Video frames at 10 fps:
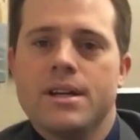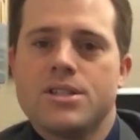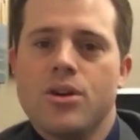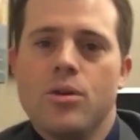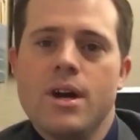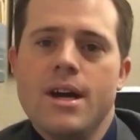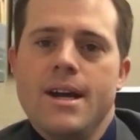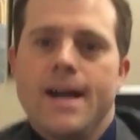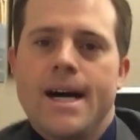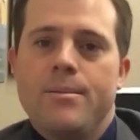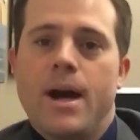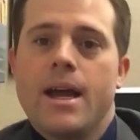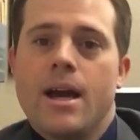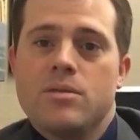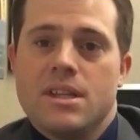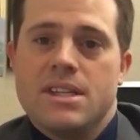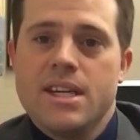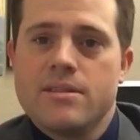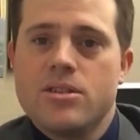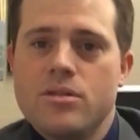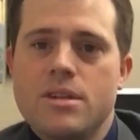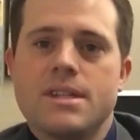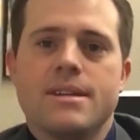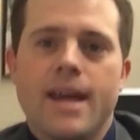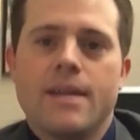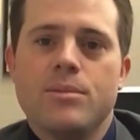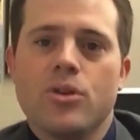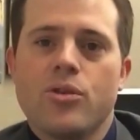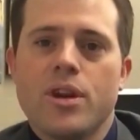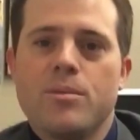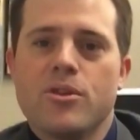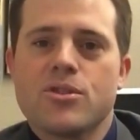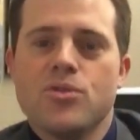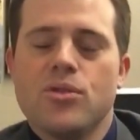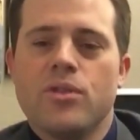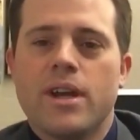So I was the Dean of Students at Mill Creek Middle School,